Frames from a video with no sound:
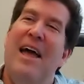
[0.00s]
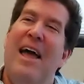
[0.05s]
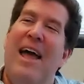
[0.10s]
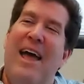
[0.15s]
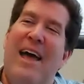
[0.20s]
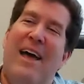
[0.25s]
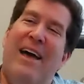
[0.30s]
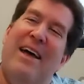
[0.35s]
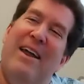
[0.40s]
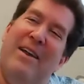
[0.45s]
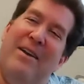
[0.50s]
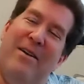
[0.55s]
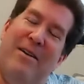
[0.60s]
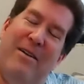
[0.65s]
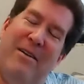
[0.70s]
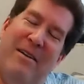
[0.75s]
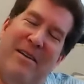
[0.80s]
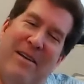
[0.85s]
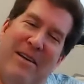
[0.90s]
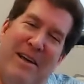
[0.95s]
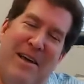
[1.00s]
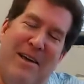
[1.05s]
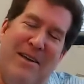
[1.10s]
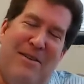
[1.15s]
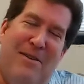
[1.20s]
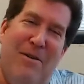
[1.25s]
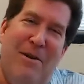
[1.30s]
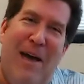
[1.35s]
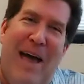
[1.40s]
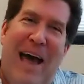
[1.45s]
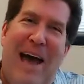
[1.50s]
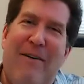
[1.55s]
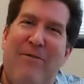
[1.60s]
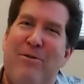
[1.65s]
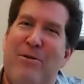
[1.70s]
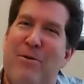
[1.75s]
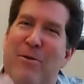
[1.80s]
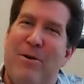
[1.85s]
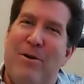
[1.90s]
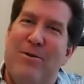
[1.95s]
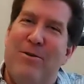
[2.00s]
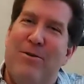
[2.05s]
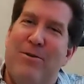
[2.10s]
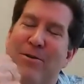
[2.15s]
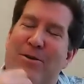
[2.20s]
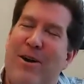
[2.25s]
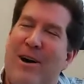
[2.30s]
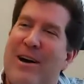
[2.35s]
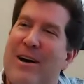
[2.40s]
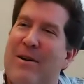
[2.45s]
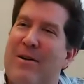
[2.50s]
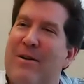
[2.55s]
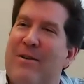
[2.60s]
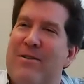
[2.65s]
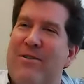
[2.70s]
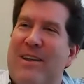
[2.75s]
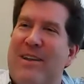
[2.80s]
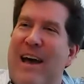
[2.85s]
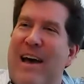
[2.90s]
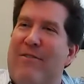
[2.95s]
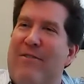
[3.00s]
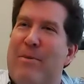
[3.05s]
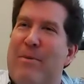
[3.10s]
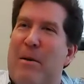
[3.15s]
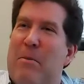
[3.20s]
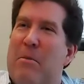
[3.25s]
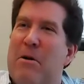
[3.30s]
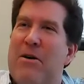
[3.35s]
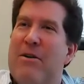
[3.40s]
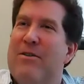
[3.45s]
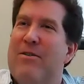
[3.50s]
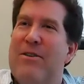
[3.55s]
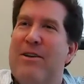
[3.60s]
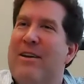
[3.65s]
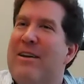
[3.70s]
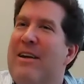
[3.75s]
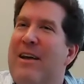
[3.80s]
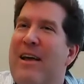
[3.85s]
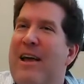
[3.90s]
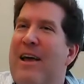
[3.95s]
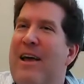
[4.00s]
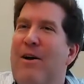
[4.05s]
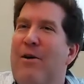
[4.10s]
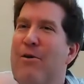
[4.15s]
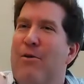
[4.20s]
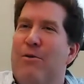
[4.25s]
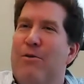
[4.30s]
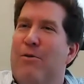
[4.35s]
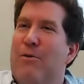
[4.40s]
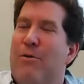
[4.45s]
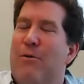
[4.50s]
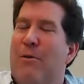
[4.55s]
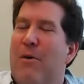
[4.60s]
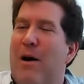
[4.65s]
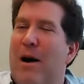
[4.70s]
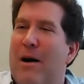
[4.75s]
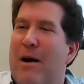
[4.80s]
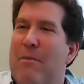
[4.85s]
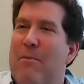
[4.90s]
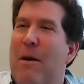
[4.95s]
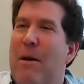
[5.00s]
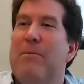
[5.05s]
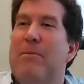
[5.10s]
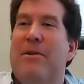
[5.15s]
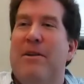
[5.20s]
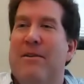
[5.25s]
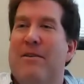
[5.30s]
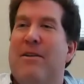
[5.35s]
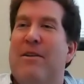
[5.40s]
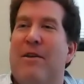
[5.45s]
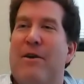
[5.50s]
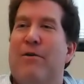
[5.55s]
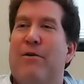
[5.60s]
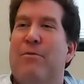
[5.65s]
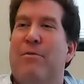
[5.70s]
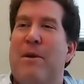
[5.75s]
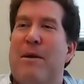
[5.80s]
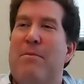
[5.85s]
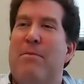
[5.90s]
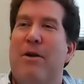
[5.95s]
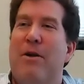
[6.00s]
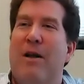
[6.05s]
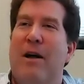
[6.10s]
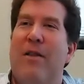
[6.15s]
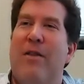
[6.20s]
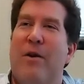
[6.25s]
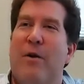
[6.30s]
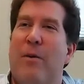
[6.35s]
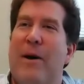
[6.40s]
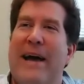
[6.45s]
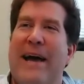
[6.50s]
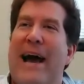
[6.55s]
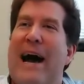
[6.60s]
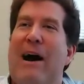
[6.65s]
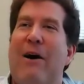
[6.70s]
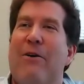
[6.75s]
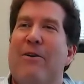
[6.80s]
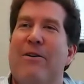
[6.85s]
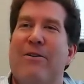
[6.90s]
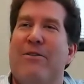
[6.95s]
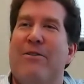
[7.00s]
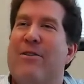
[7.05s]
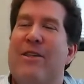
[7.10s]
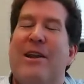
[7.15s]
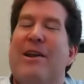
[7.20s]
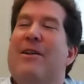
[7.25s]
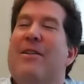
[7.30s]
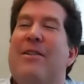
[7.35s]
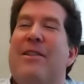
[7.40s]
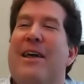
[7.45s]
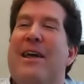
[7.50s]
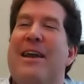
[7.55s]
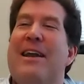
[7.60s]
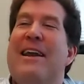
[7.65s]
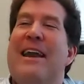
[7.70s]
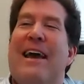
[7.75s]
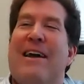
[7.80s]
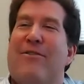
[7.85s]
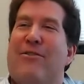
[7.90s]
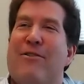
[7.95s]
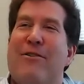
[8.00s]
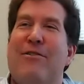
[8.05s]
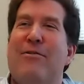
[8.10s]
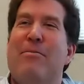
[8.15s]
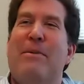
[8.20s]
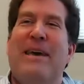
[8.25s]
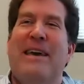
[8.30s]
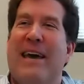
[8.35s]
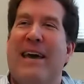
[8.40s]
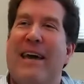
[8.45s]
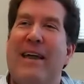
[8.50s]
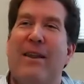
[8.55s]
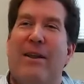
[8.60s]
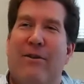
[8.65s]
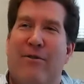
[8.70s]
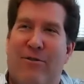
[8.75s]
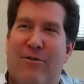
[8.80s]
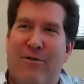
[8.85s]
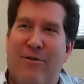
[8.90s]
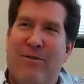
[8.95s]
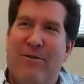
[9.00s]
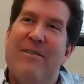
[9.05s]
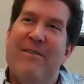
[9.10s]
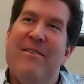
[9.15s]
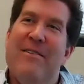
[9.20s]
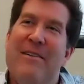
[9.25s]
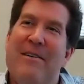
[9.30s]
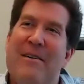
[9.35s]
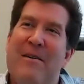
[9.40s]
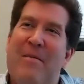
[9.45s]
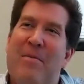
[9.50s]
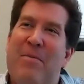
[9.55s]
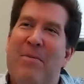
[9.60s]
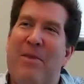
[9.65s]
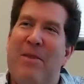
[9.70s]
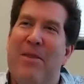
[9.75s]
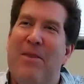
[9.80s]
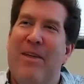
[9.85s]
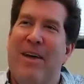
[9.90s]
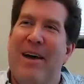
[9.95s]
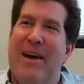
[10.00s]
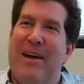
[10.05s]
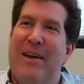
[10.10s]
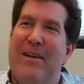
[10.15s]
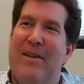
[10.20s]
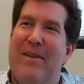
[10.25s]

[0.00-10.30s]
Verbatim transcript: and afterwards, he was talking to the staff member. He said, who bumped into those people on their way out, and so they didn't actually speak English. That